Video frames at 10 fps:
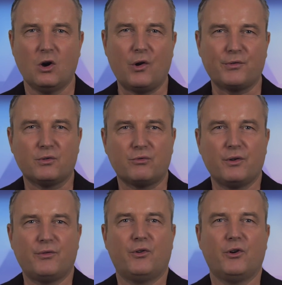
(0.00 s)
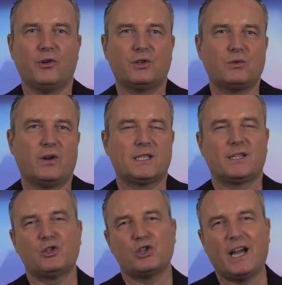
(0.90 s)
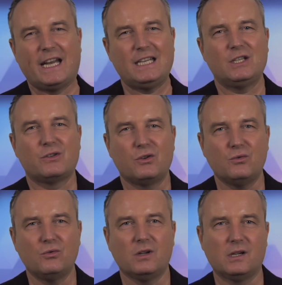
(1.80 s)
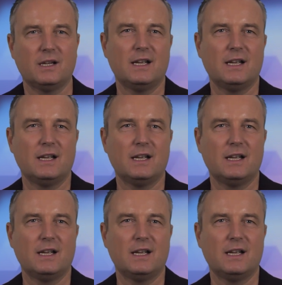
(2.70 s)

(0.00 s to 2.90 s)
often referred to as the Chinese Google,